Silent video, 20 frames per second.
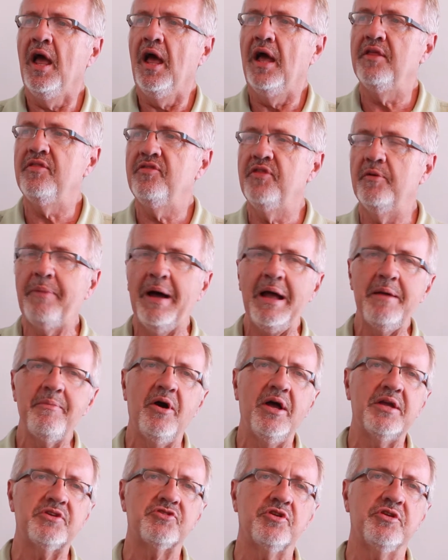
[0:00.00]
Uh, the
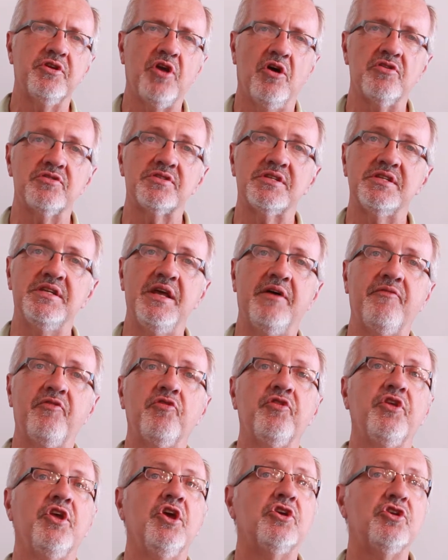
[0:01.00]
Bible actually calls the
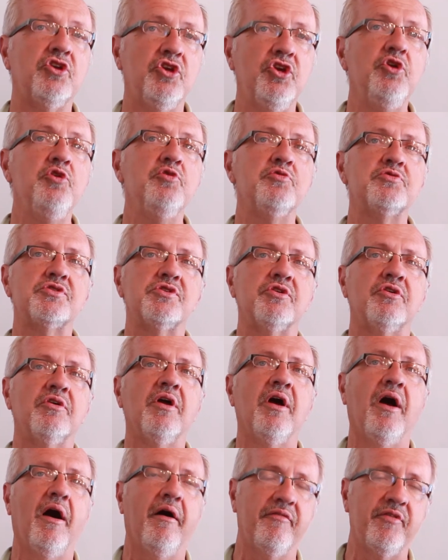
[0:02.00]
devil the
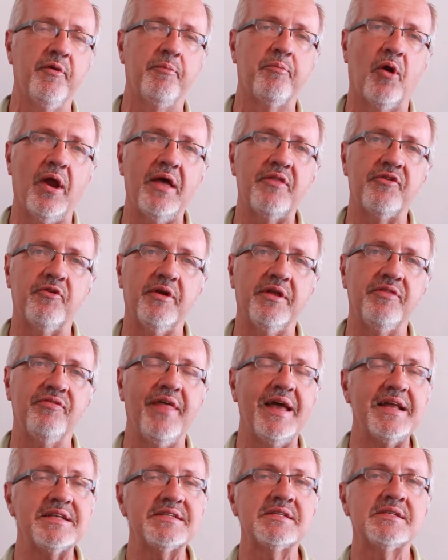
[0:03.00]
accuser of the brethren.
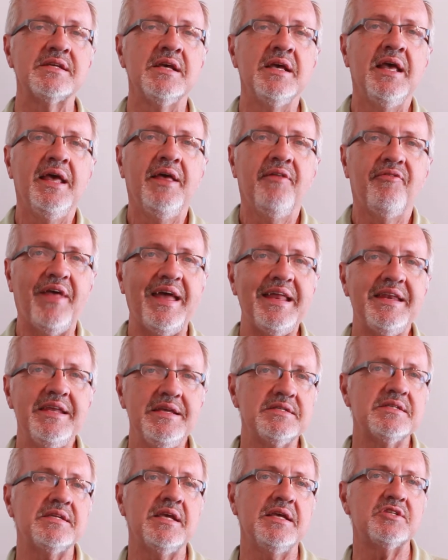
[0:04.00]
That's
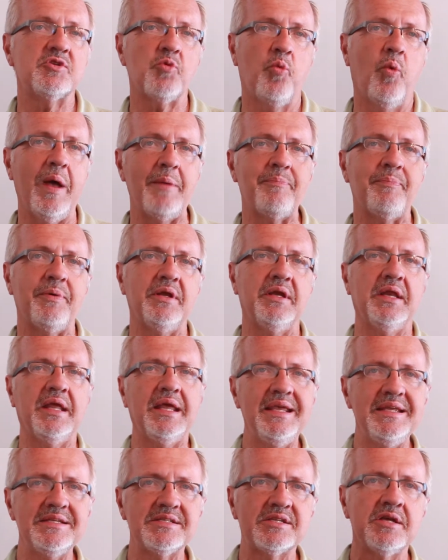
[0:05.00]
that is his weapon.
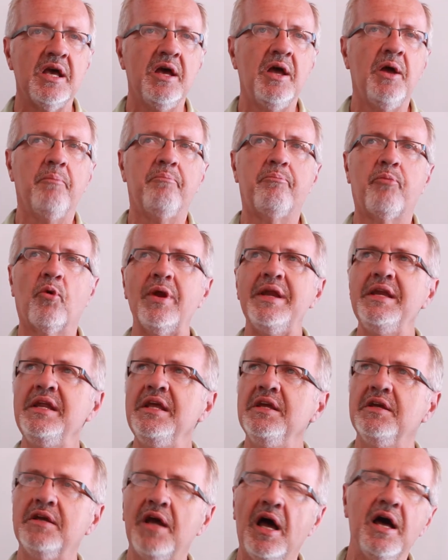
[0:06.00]
He's
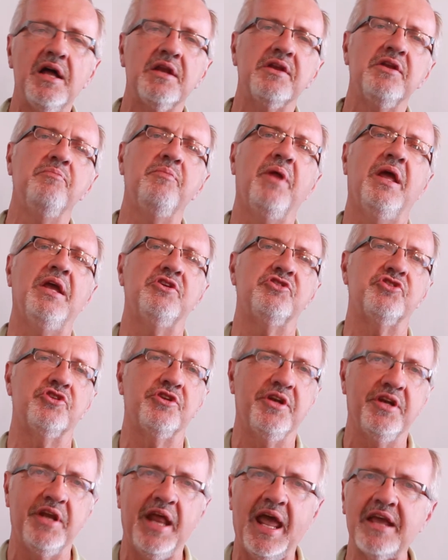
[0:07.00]
bringing
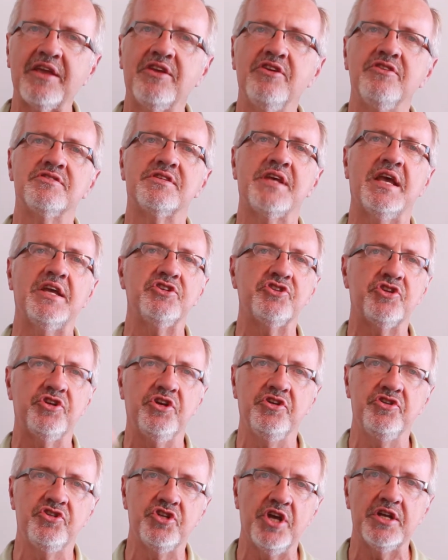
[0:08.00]
condemnation and
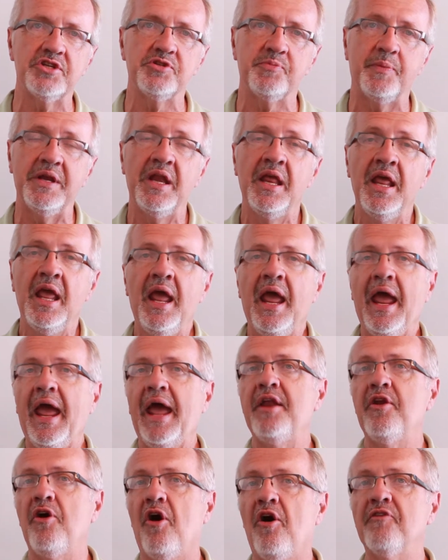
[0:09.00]
accusation and judgment.
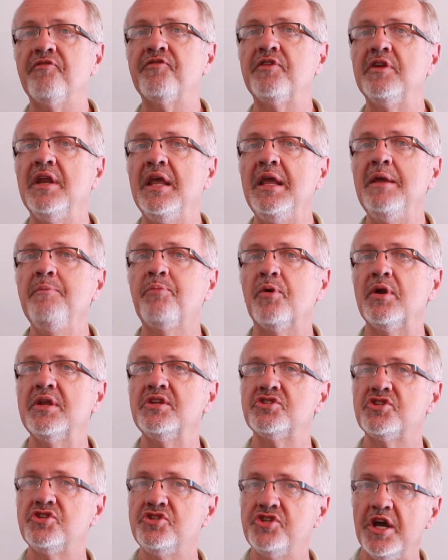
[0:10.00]
And often he
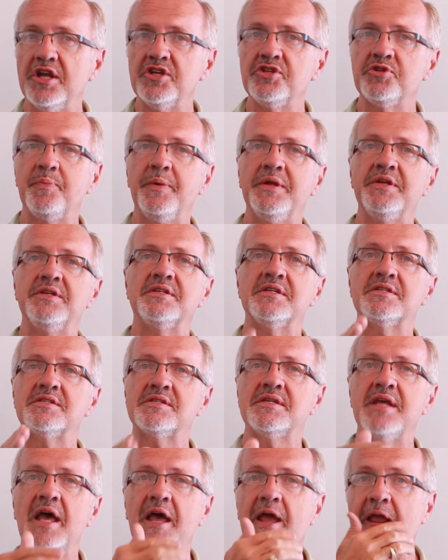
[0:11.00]
brings judgment to
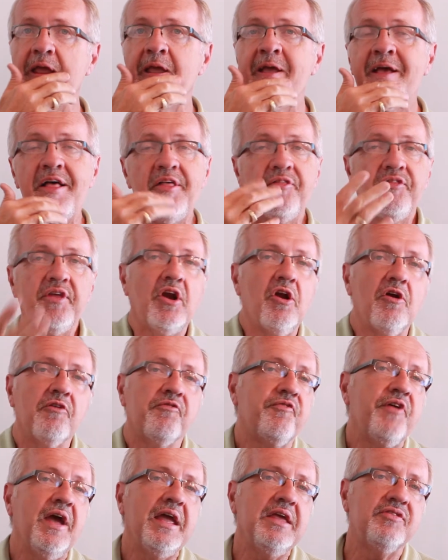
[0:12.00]
say that
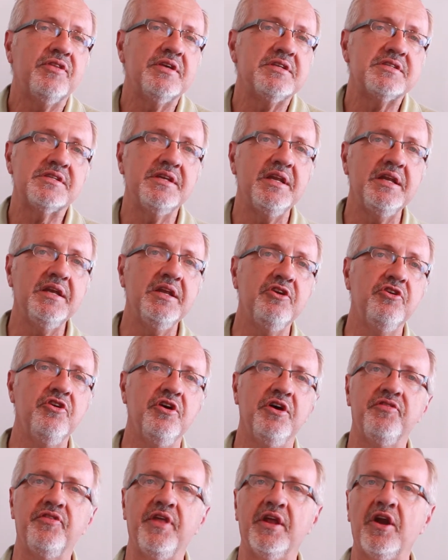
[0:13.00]
our faith isn't any
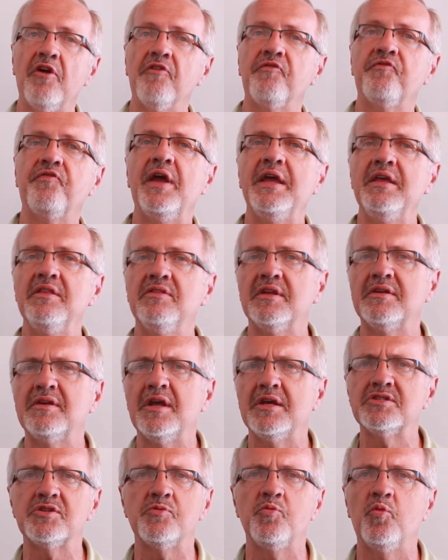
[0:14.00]
good, that our faith
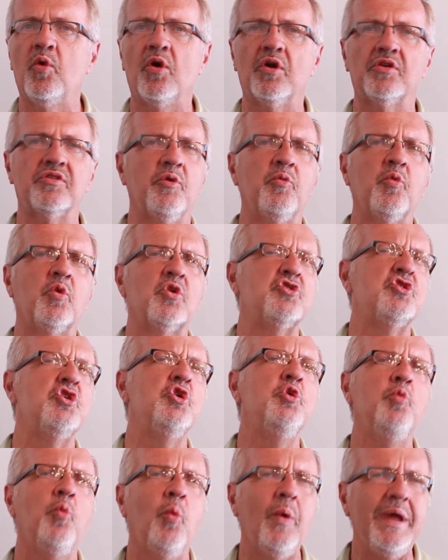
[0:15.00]
doesn't work, that we're
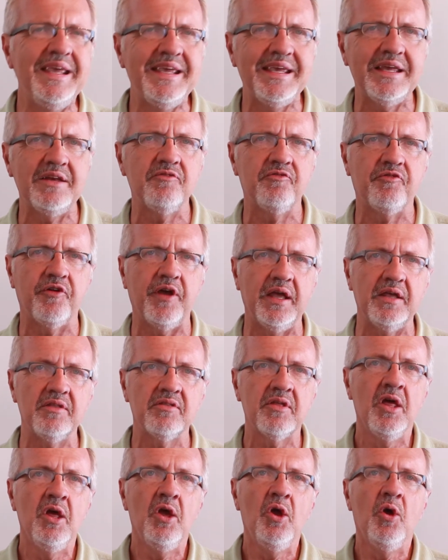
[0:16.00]
too weak in faith.
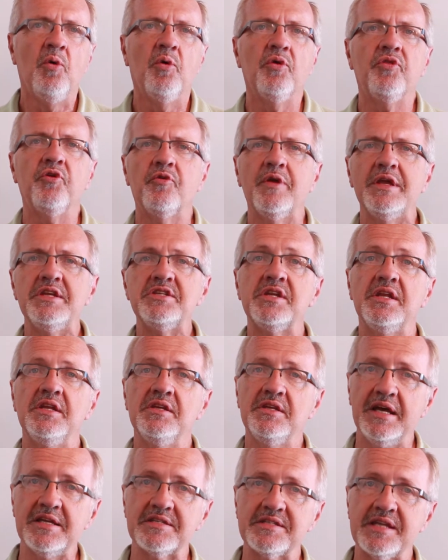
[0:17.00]
Well, the reason
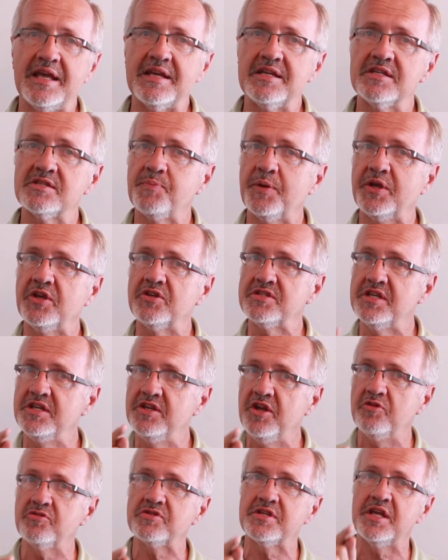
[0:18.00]
he does that is because he
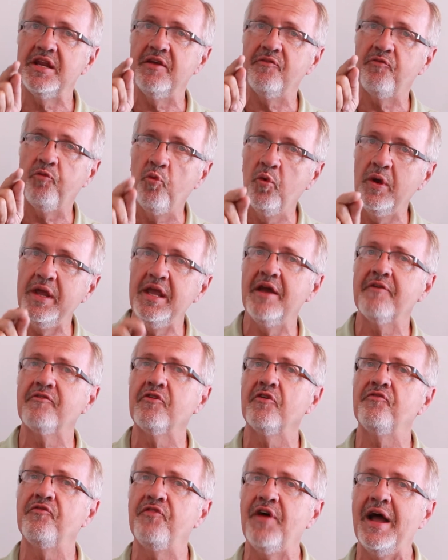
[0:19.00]
knows that if we
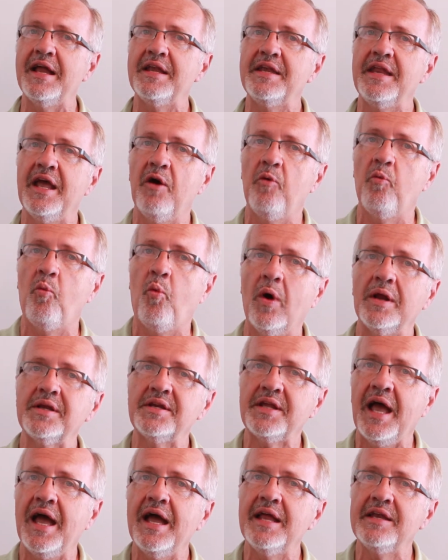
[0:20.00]
ever find out
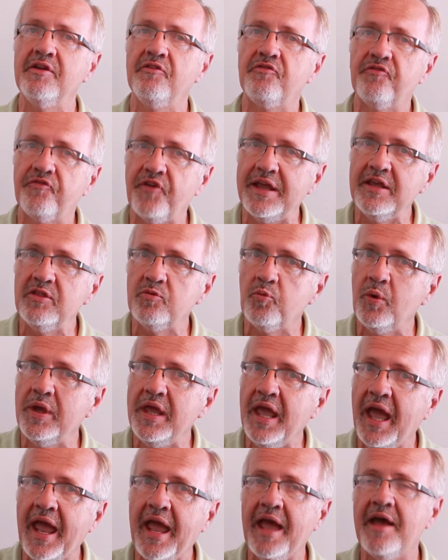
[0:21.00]
what kind of faith
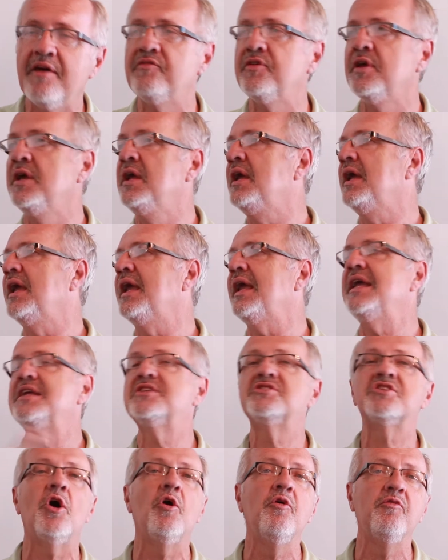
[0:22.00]
we have,
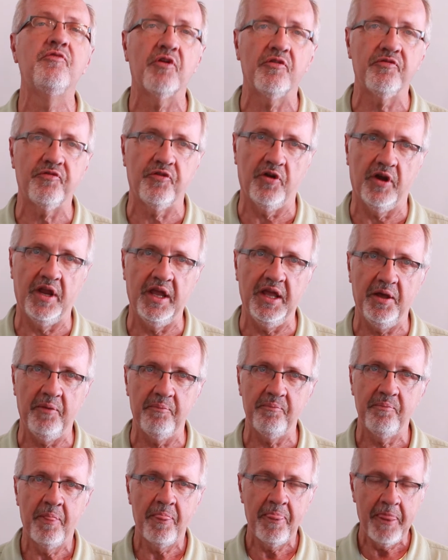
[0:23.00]
it's over for him.